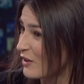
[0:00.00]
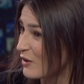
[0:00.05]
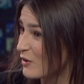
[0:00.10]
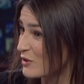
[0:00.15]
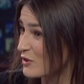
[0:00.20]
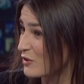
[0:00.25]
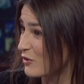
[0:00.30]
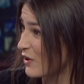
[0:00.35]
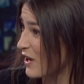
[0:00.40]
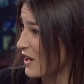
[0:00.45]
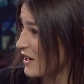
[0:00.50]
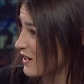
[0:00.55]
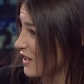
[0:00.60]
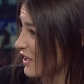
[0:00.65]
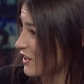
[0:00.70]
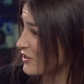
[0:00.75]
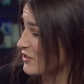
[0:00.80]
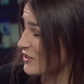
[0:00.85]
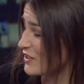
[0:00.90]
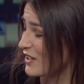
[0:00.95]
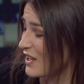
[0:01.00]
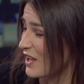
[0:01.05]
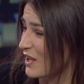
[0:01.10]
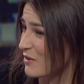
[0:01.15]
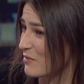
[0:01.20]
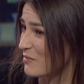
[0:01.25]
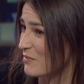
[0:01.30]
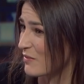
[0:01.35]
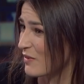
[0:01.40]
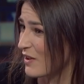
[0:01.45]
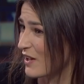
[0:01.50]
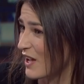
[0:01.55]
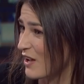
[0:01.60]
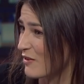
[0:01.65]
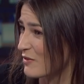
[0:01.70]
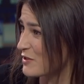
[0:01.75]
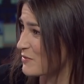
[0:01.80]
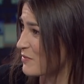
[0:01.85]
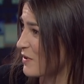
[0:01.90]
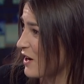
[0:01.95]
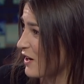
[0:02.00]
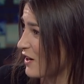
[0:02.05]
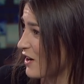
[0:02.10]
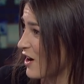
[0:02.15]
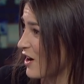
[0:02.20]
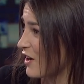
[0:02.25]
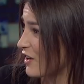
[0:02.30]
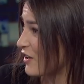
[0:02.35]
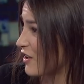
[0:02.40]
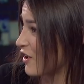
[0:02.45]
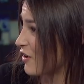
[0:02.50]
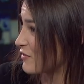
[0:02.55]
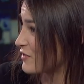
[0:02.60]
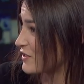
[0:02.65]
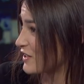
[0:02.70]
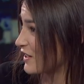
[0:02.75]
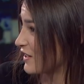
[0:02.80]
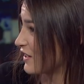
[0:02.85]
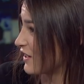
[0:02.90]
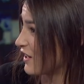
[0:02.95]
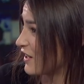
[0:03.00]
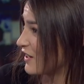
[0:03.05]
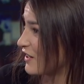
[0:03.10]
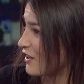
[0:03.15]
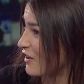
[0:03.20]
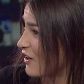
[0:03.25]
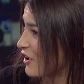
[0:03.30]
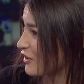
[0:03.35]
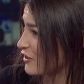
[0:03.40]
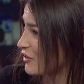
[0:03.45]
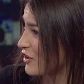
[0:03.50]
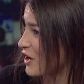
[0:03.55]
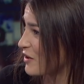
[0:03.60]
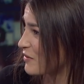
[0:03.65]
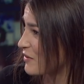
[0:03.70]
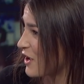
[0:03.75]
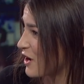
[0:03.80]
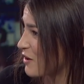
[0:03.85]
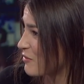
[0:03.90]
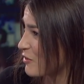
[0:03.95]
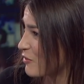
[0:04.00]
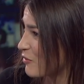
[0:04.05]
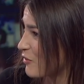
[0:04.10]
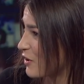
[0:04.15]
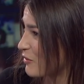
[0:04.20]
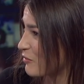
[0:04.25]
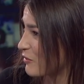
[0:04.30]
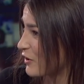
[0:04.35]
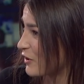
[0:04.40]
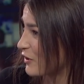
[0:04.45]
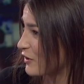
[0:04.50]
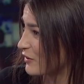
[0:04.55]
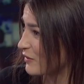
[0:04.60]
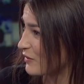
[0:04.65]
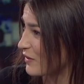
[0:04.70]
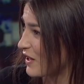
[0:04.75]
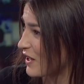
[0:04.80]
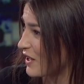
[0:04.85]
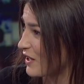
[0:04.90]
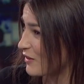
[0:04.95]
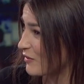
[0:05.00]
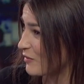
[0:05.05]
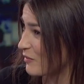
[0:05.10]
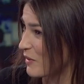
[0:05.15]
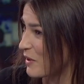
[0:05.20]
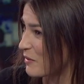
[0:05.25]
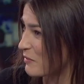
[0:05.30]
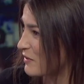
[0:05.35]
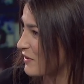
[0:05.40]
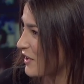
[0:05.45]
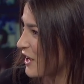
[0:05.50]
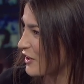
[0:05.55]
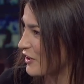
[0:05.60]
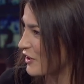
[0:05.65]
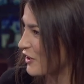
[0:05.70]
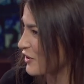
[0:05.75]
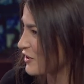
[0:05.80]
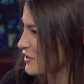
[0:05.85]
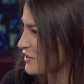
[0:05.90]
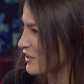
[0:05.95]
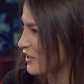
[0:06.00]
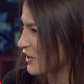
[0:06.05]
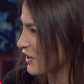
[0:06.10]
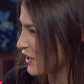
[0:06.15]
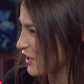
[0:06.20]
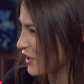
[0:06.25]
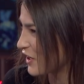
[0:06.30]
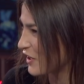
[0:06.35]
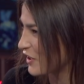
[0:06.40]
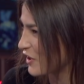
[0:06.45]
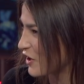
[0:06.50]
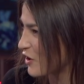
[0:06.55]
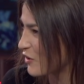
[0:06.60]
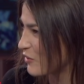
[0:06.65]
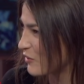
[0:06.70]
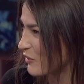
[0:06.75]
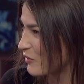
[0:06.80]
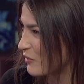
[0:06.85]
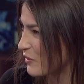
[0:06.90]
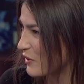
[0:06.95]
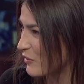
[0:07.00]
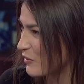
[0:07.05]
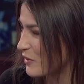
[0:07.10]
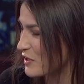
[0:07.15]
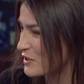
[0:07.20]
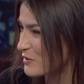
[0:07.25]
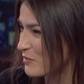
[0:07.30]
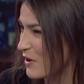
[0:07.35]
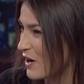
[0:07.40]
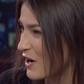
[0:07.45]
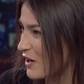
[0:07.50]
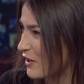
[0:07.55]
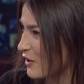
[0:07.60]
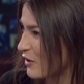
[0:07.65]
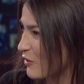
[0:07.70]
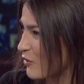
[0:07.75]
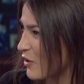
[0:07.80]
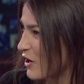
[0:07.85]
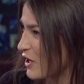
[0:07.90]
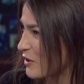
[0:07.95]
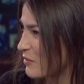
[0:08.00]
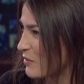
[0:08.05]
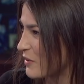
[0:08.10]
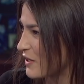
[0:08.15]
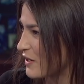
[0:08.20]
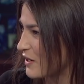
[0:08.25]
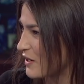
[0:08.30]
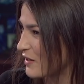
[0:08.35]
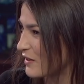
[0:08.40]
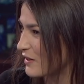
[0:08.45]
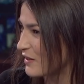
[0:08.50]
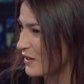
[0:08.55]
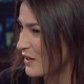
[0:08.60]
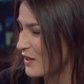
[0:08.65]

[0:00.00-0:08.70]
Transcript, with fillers: It was great, actually. Um, I haven't sparred Carl, obviously, in a, in a long time now, but when we were uh, maybe ten years ago, we, we sparred it quite a bit. And